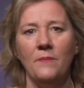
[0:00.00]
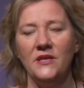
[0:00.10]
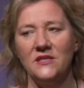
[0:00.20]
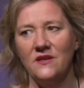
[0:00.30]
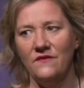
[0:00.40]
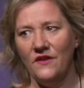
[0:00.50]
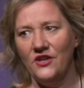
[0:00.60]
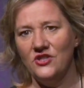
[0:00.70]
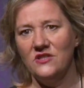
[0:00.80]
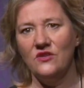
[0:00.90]
but it's
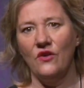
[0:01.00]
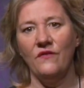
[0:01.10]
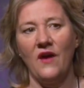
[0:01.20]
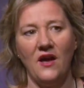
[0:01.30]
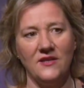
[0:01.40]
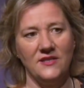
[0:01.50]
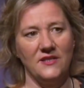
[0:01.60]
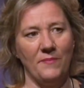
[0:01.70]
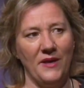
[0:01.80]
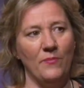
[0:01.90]
convergence of us
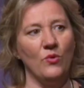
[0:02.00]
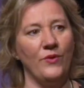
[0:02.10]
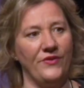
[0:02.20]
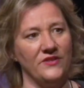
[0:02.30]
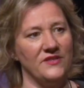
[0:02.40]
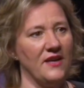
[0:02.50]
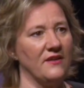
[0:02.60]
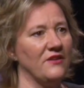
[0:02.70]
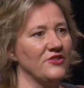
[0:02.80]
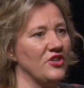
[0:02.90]
as a people with those
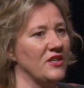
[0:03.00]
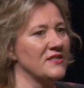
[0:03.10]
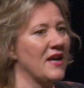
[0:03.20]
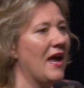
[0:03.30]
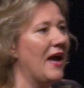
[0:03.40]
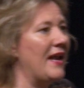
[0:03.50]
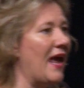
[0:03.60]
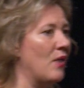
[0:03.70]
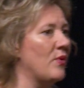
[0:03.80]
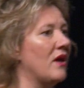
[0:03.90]
technologies and
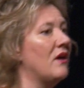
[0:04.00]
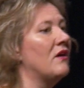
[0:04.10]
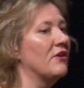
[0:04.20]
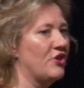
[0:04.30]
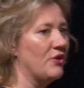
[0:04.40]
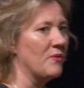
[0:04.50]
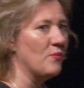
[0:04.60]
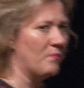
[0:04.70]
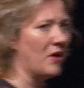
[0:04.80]
how we are human,